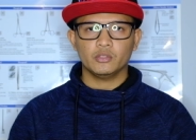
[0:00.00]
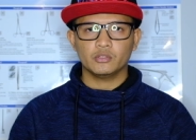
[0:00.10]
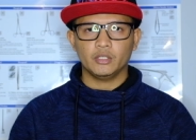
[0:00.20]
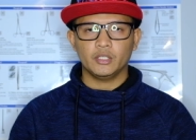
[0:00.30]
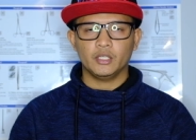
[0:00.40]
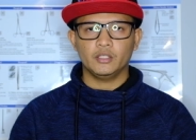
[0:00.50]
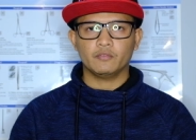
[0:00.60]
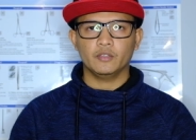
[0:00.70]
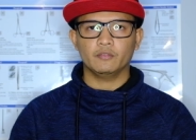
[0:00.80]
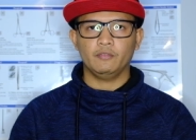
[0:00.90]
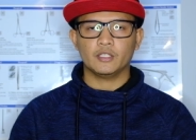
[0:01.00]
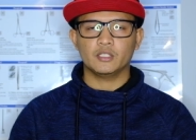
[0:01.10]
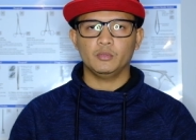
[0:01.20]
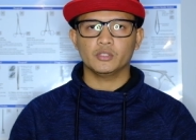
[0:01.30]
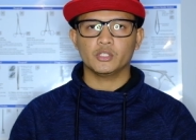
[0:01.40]
also a different
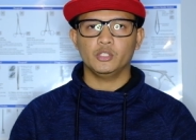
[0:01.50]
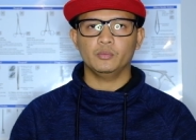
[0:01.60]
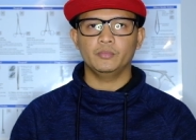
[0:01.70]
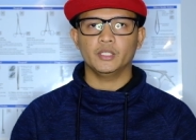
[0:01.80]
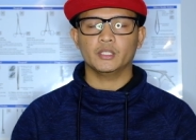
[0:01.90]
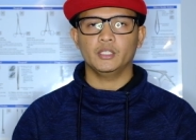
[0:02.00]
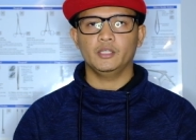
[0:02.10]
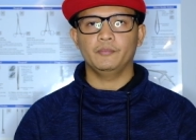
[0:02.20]
flexible scope that